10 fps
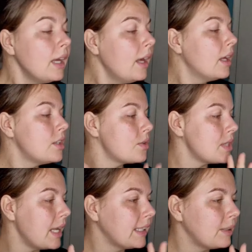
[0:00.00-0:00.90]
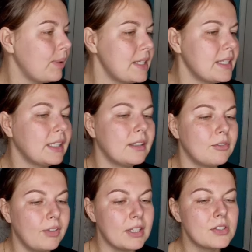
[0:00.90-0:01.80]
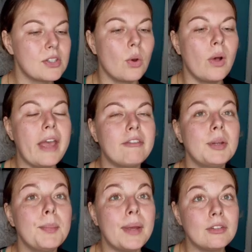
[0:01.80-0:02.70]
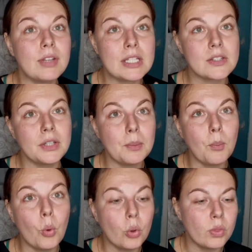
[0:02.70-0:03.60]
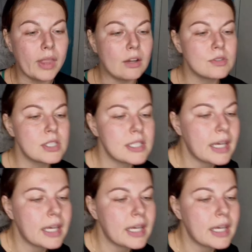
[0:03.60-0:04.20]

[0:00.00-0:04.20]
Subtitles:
Those are like the basic things. So every benefit is going to boil down to that.